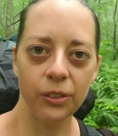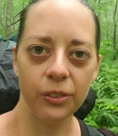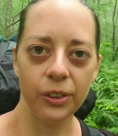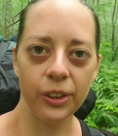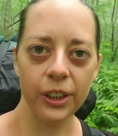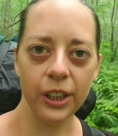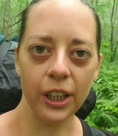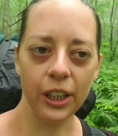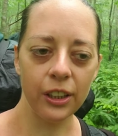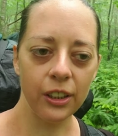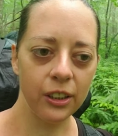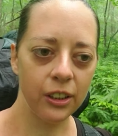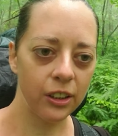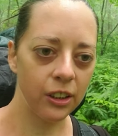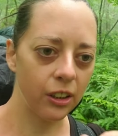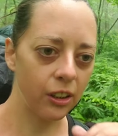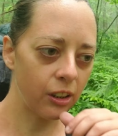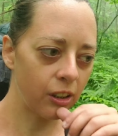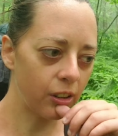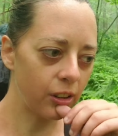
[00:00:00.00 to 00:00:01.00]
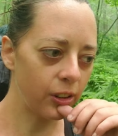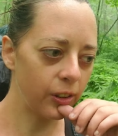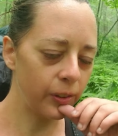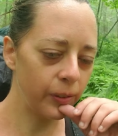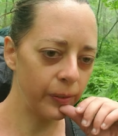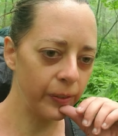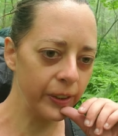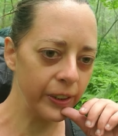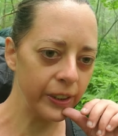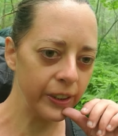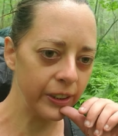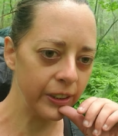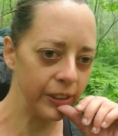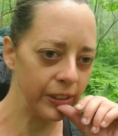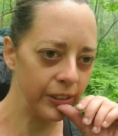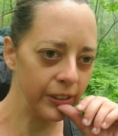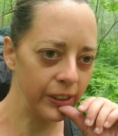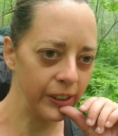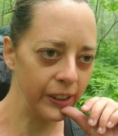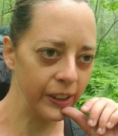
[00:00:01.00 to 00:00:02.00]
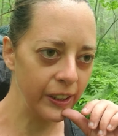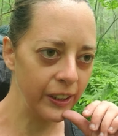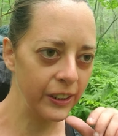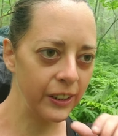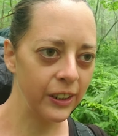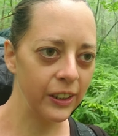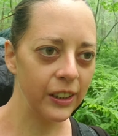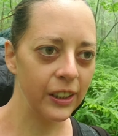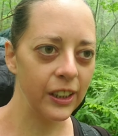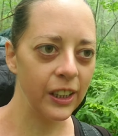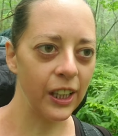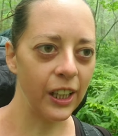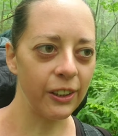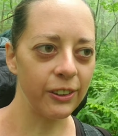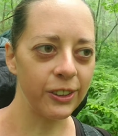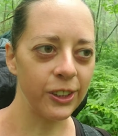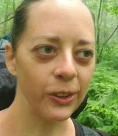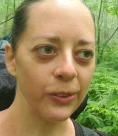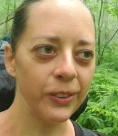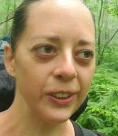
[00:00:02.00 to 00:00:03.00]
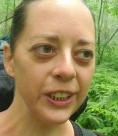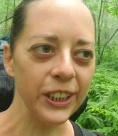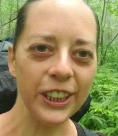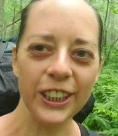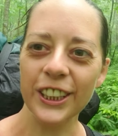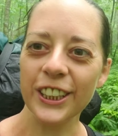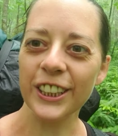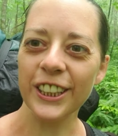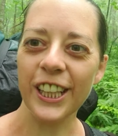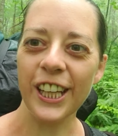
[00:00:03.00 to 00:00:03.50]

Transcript: But yeah, um, I was hoping to get into